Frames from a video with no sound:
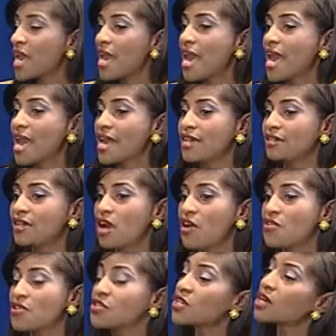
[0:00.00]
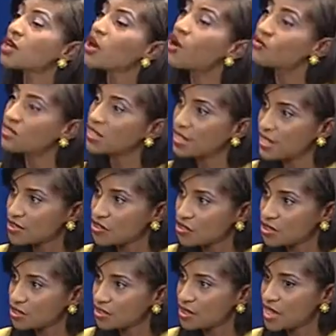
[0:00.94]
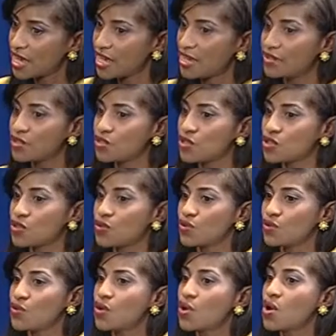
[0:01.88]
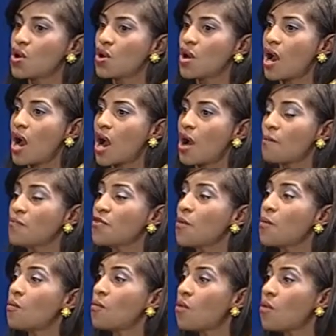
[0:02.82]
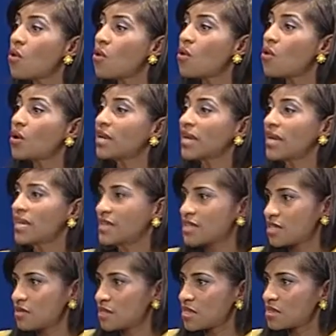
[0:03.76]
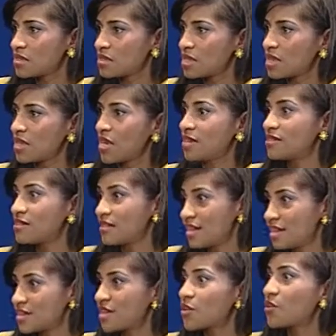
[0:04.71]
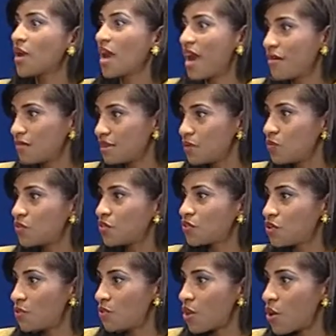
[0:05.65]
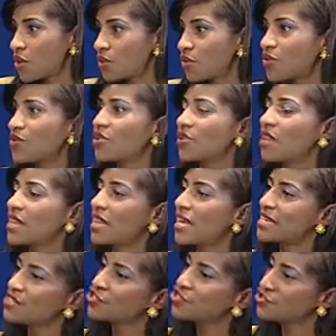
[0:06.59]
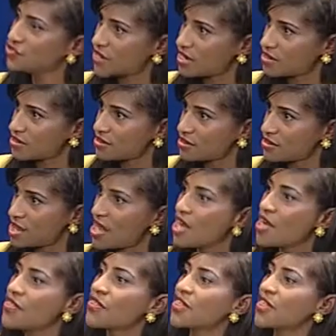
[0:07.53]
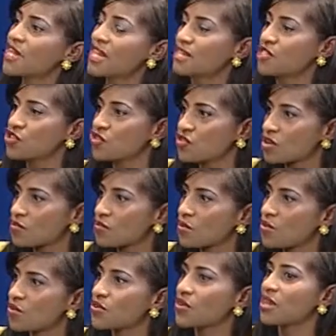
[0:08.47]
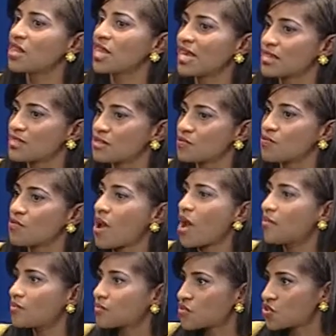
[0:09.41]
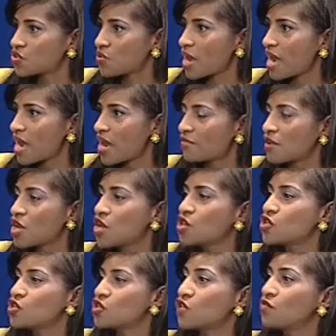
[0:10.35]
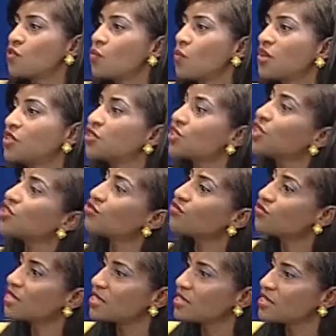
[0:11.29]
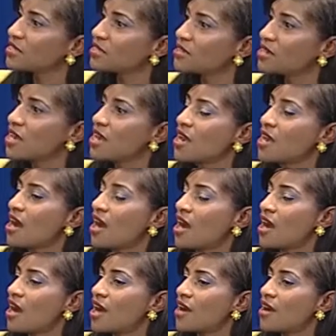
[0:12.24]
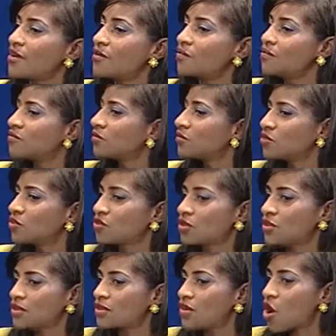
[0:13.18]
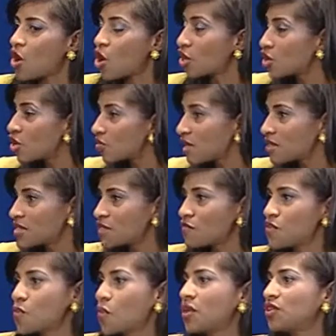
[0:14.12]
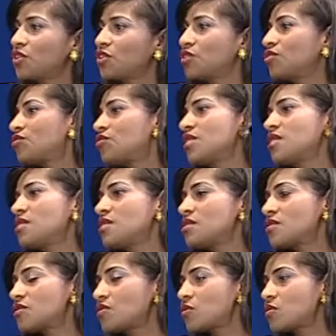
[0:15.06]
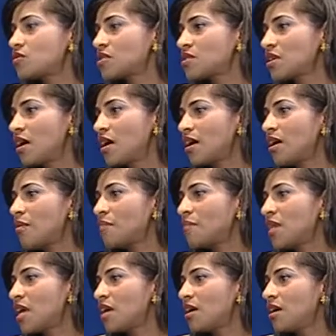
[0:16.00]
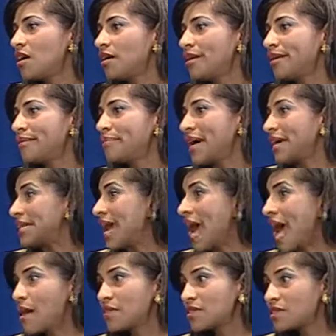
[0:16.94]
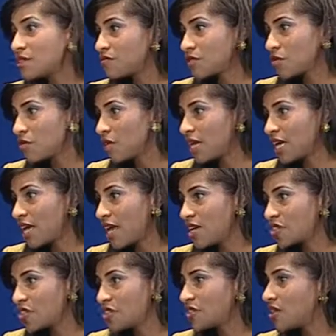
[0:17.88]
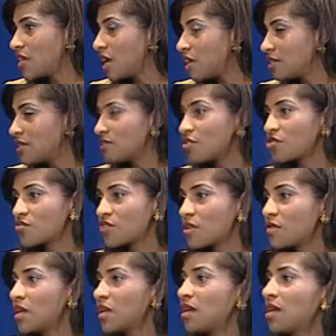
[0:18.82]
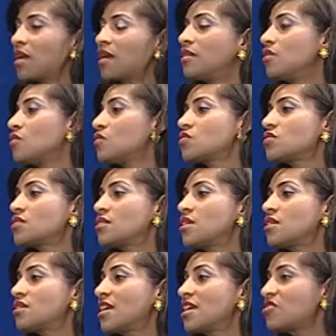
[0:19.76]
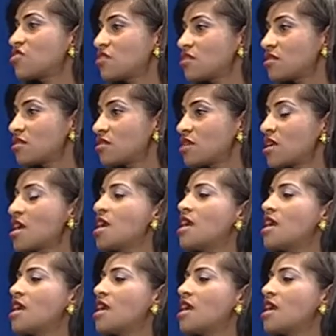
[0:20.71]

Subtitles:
And there's a correlation into the more intimacy and sex that you have with your partner, the less stress, the less trouble, the less problems you have. So if you want to decrease the arguments, if you want to decrease those bad habits of communication, yelling, screaming, and those tensions,